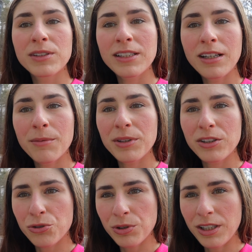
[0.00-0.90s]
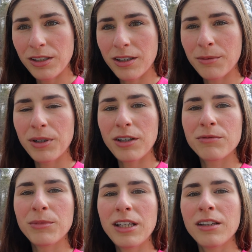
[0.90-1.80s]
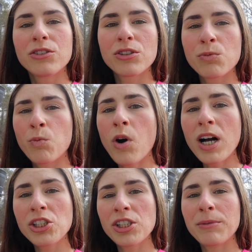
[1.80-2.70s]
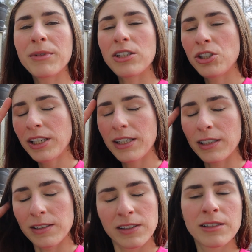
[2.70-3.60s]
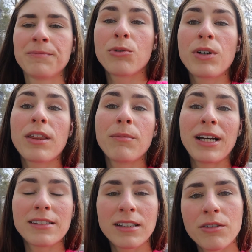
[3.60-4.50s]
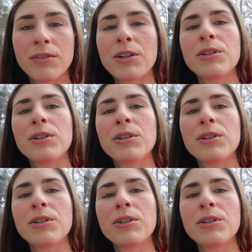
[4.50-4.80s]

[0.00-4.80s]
sitting up in the tree above me just watching my chickens. With myself out